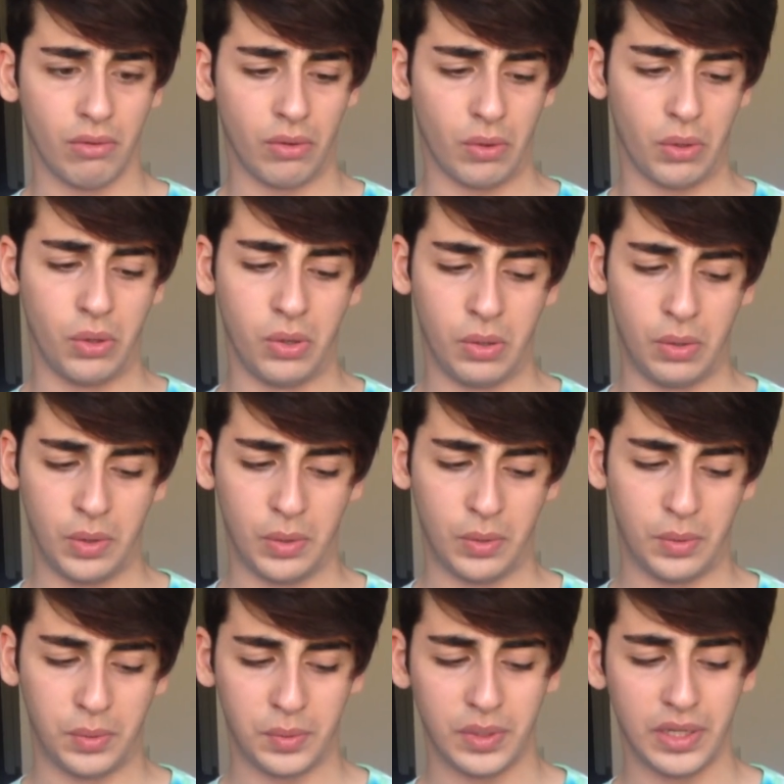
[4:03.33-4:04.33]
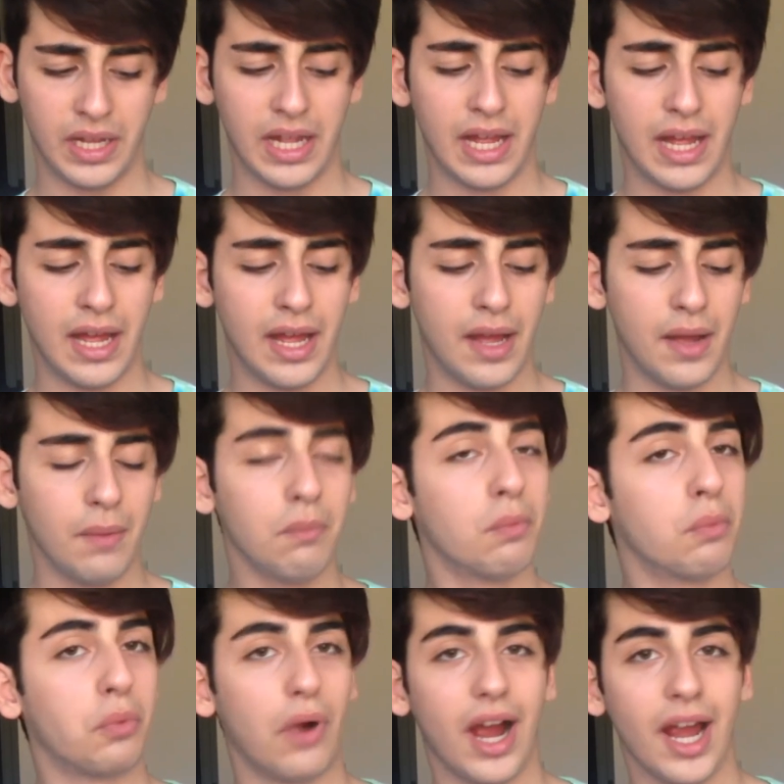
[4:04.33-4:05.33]
Oh,
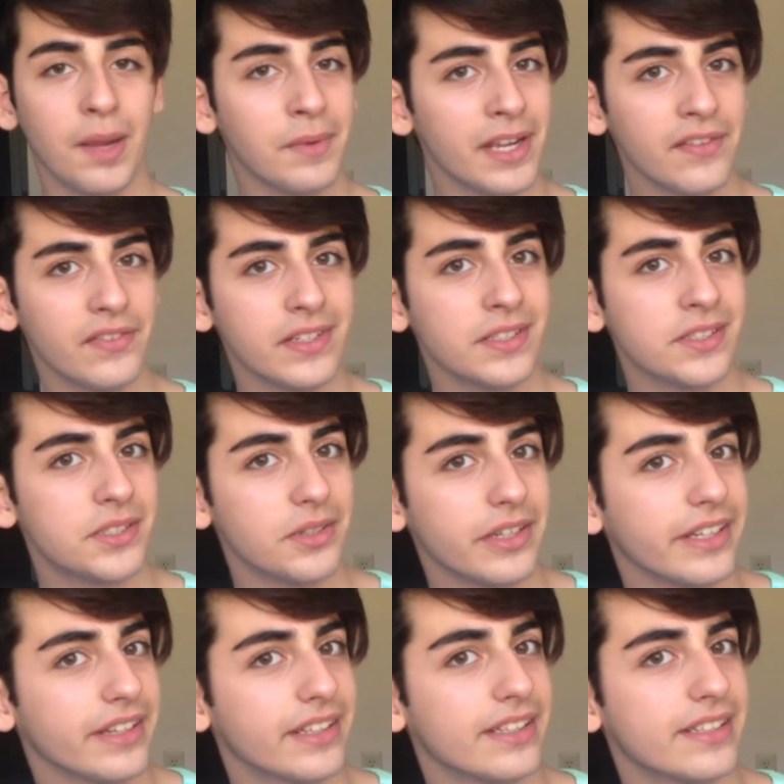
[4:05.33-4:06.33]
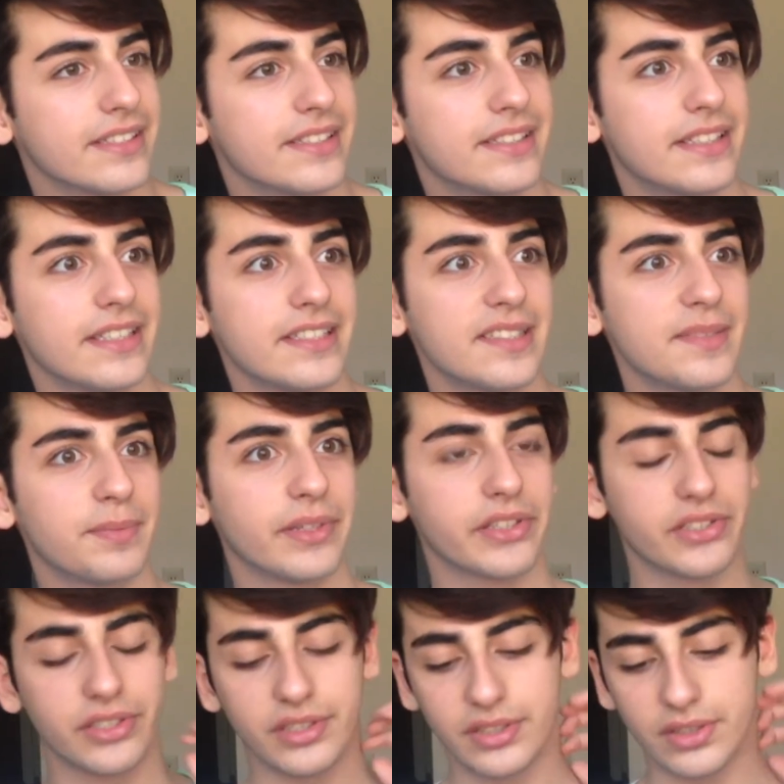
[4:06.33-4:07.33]
why am I even doing this? These
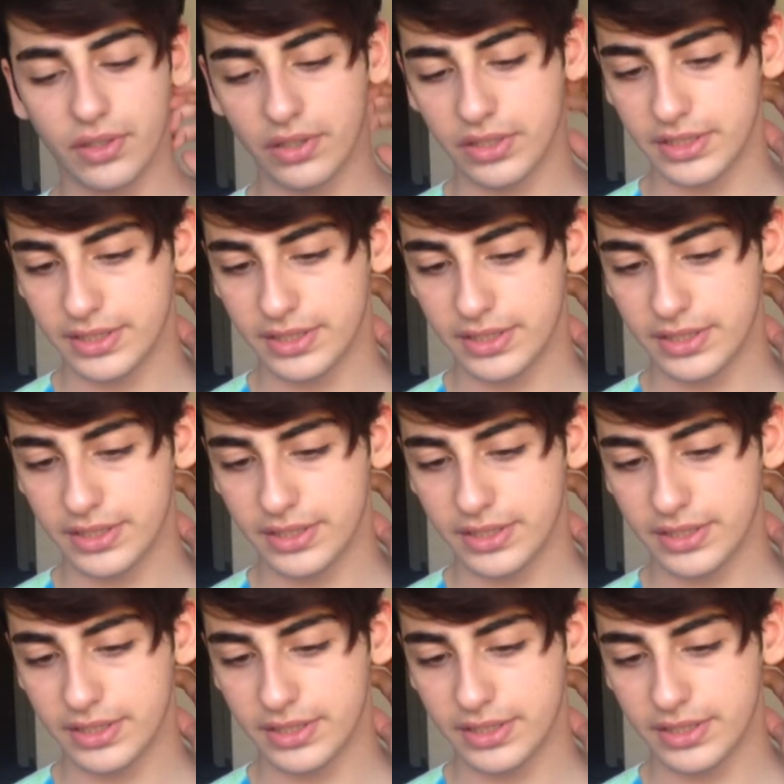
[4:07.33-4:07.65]
pictures are